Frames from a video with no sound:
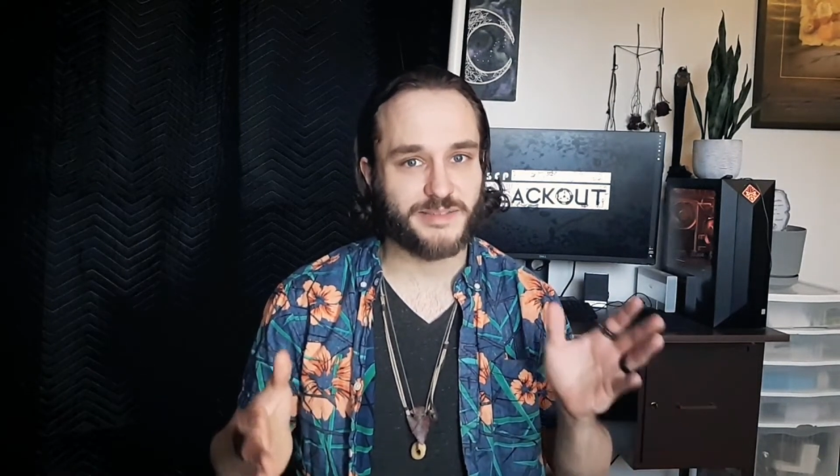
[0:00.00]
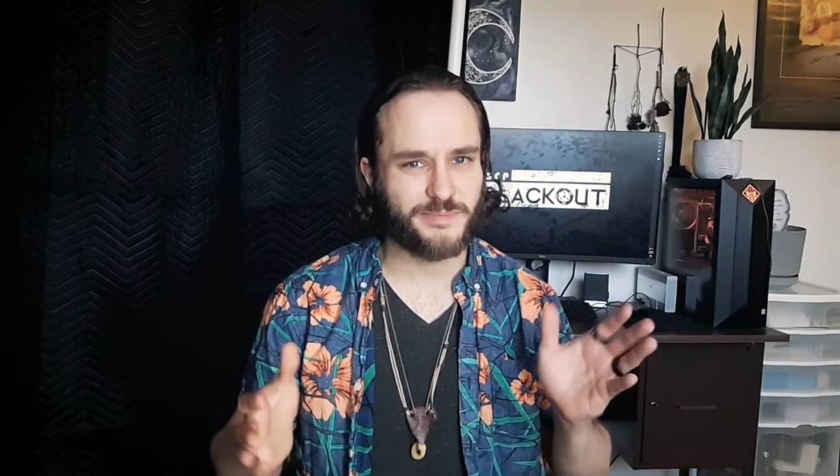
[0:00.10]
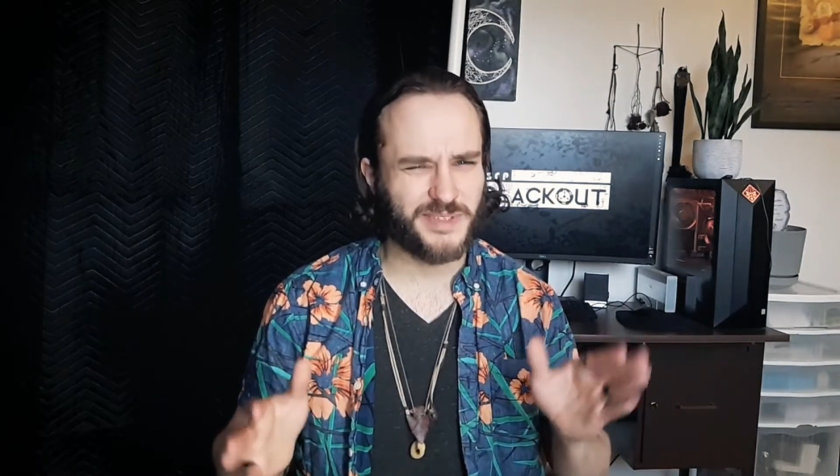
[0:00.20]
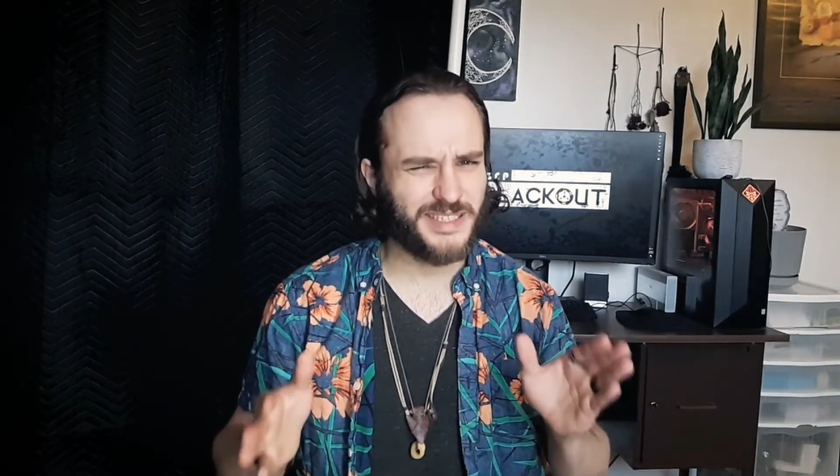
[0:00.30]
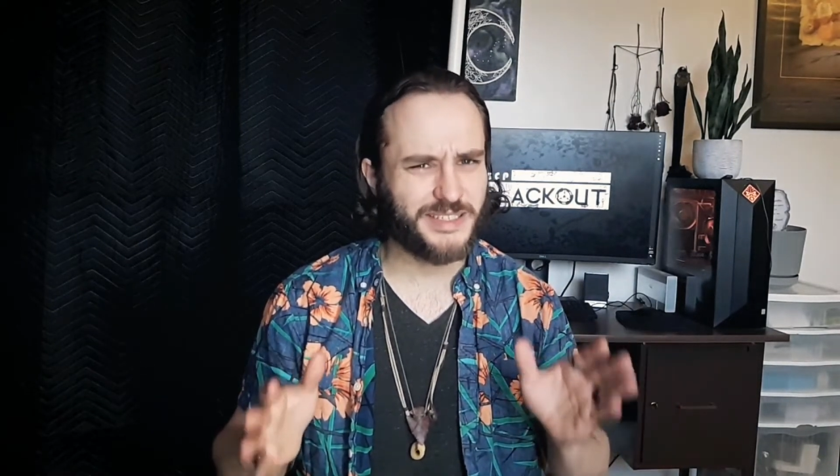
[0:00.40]

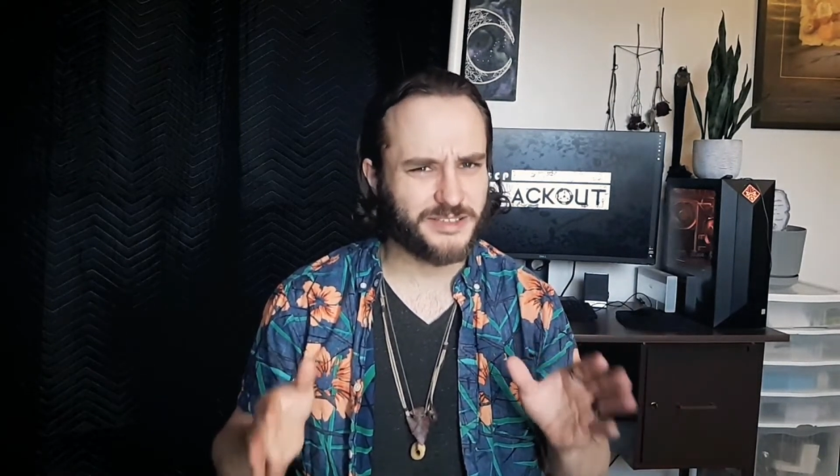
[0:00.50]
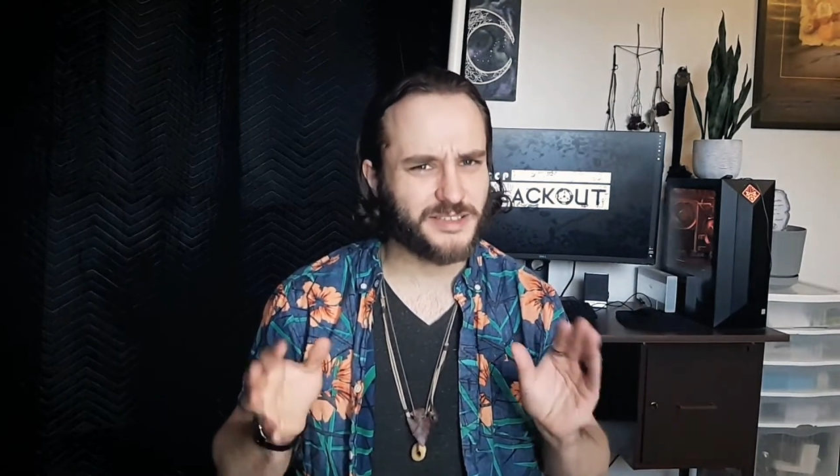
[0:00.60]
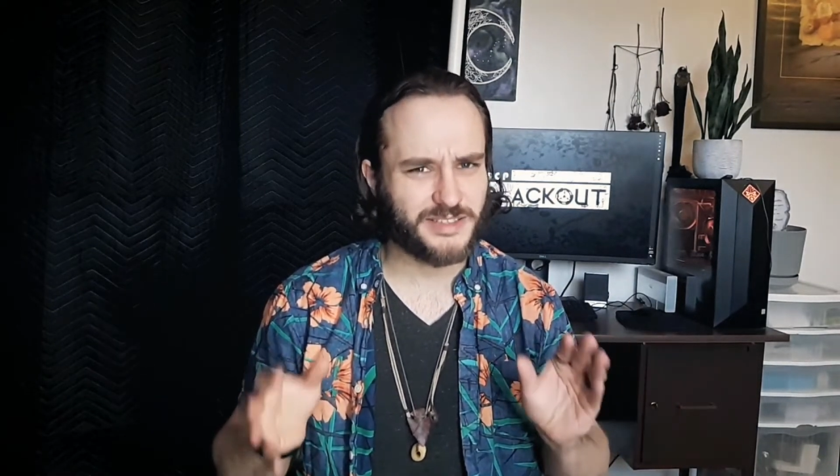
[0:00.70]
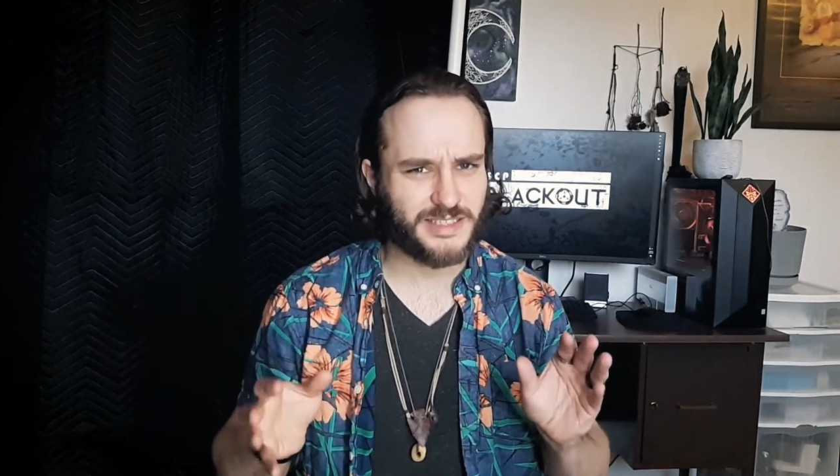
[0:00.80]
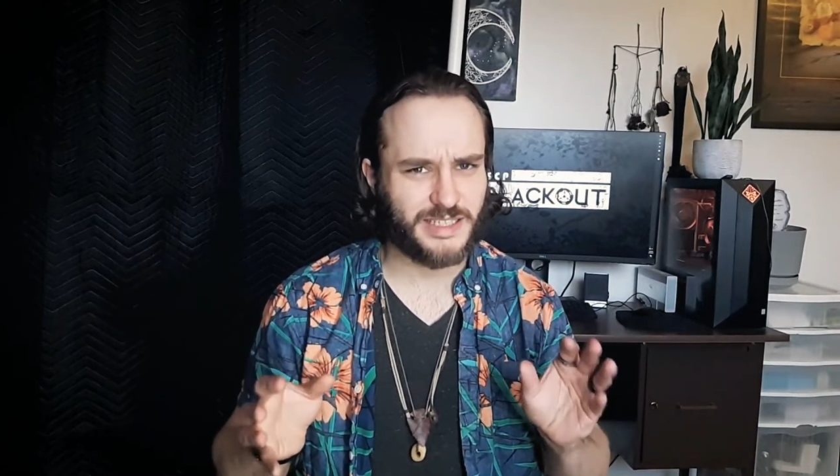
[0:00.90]
pretty
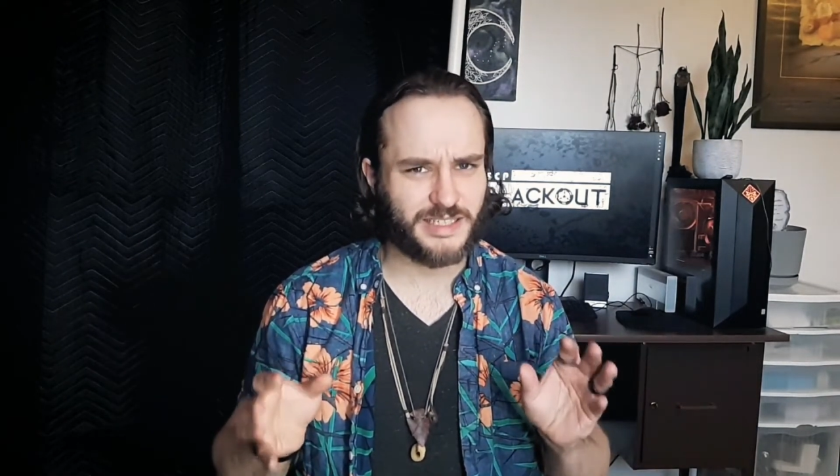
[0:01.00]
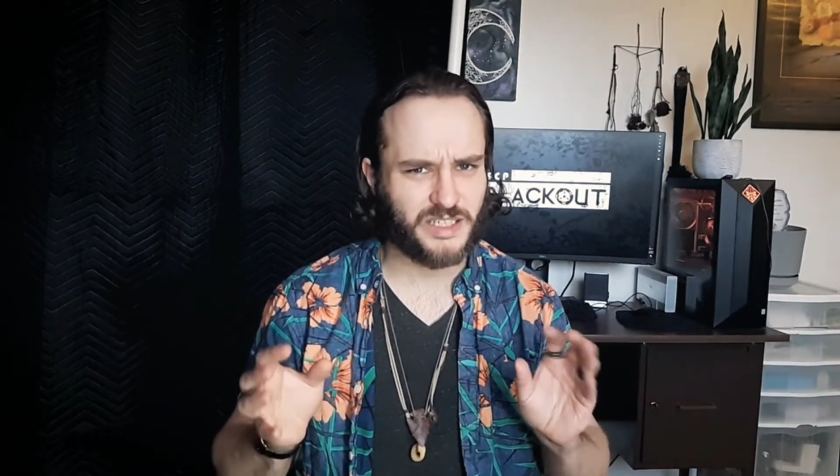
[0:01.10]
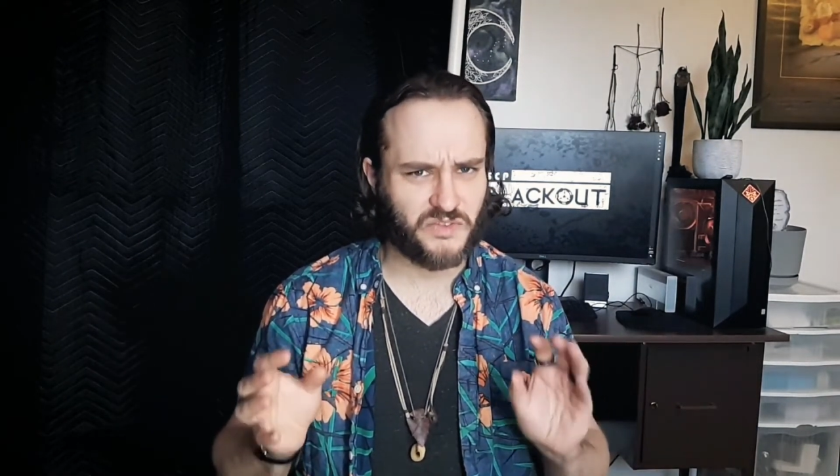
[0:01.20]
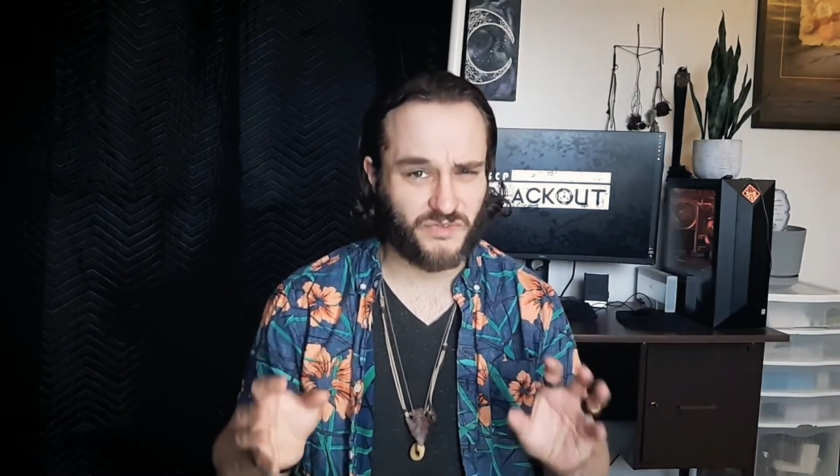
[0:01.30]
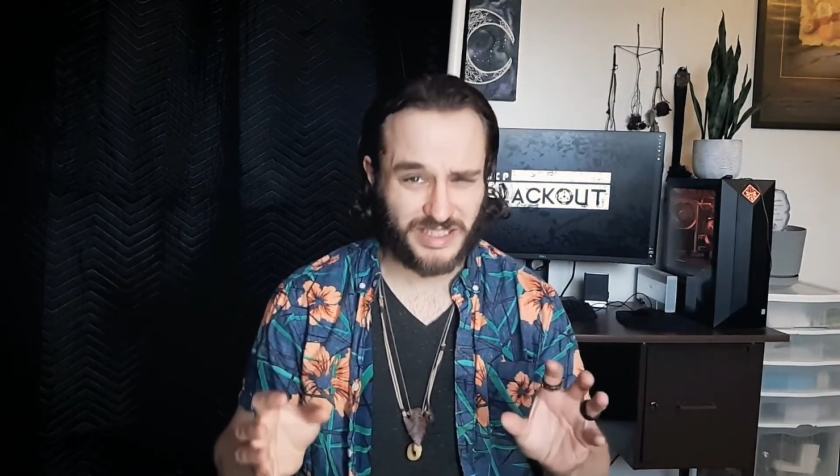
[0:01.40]
interesting and
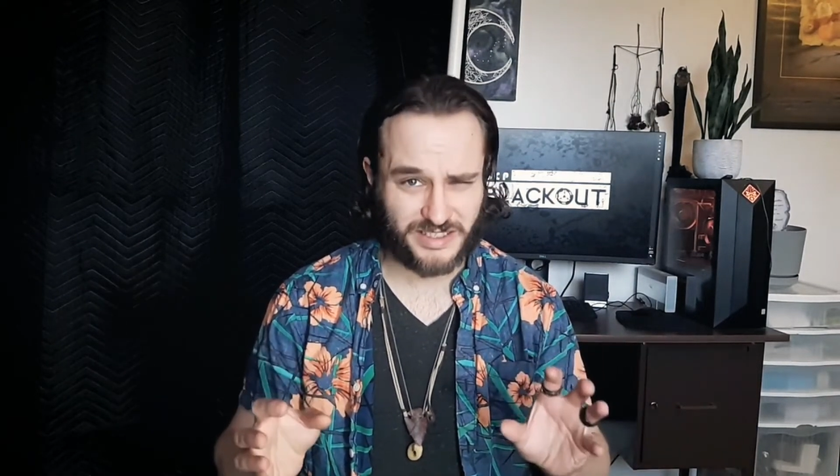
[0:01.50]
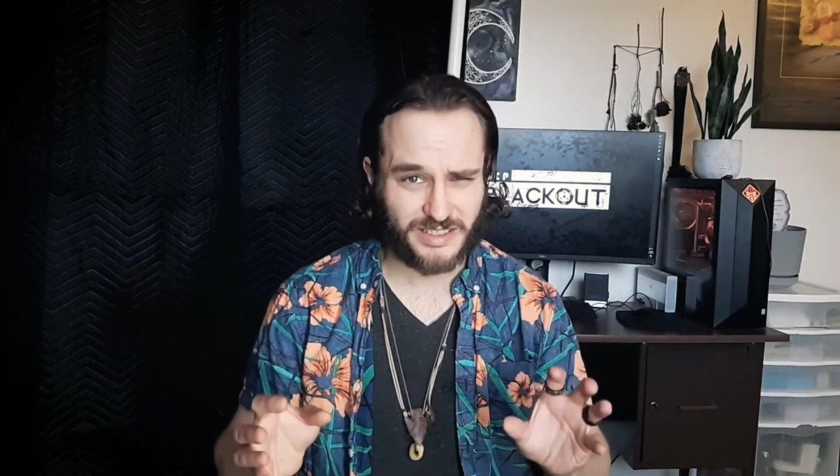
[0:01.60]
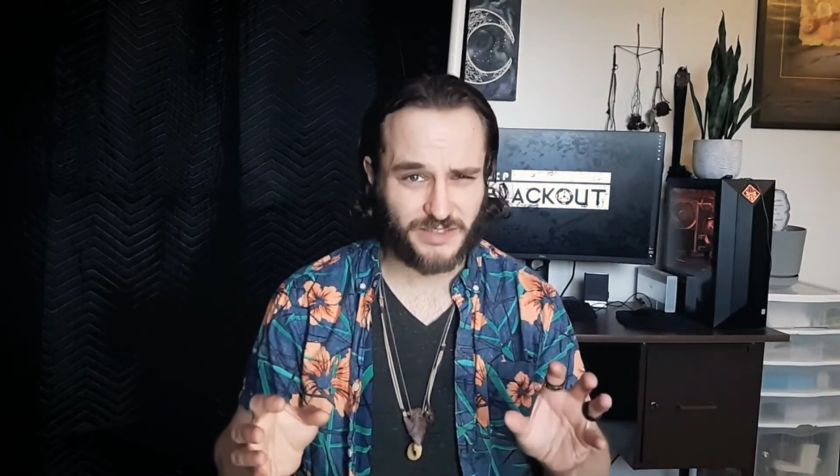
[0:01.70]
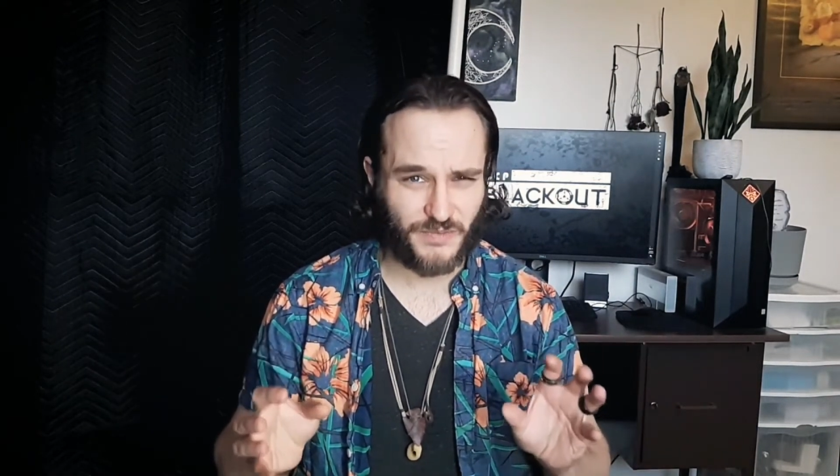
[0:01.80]
convincing